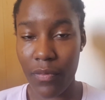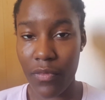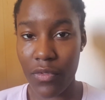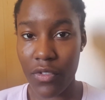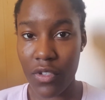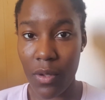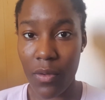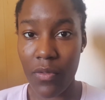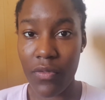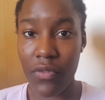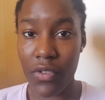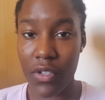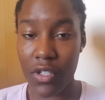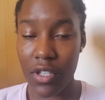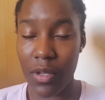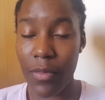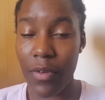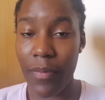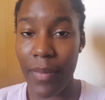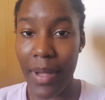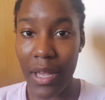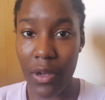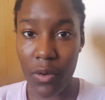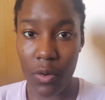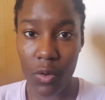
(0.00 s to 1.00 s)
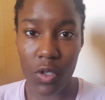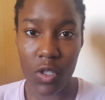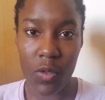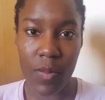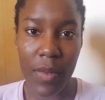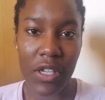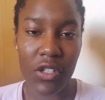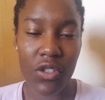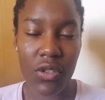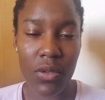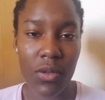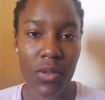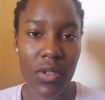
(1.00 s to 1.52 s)
some of my course
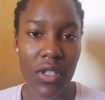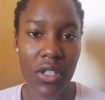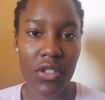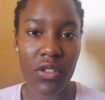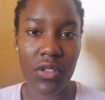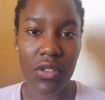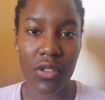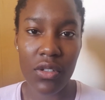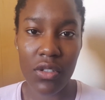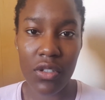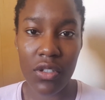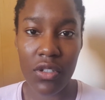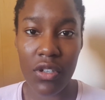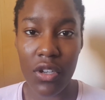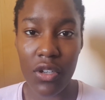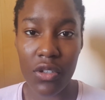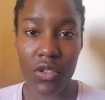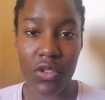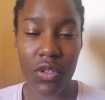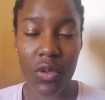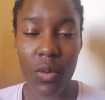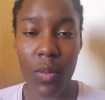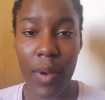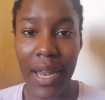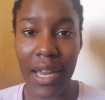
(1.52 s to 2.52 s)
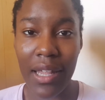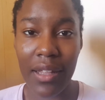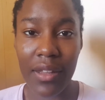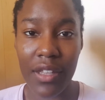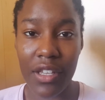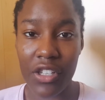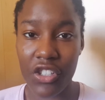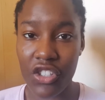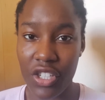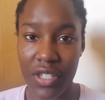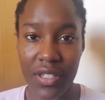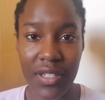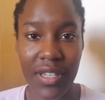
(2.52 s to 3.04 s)
mates who didn't, you know, do well at
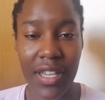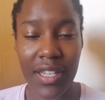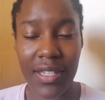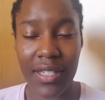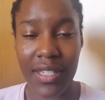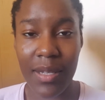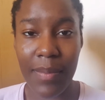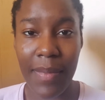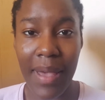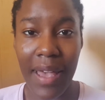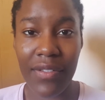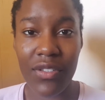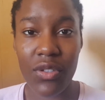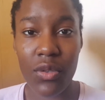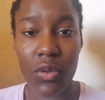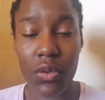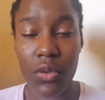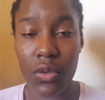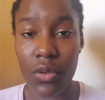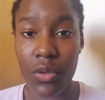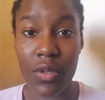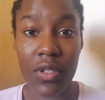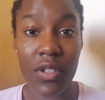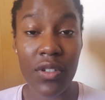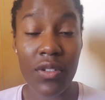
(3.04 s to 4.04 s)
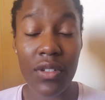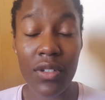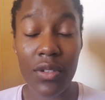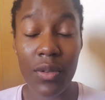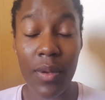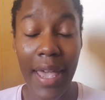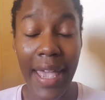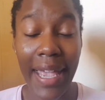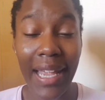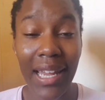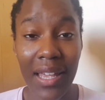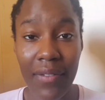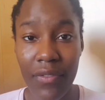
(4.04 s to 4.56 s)
the GCSE maths or who didn't do
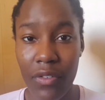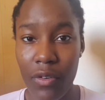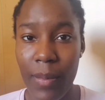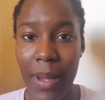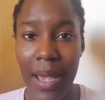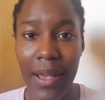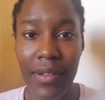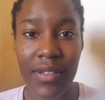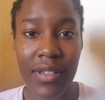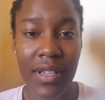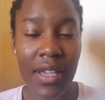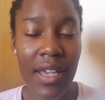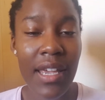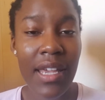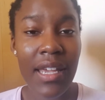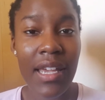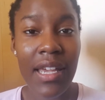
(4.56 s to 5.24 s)
A-level maths,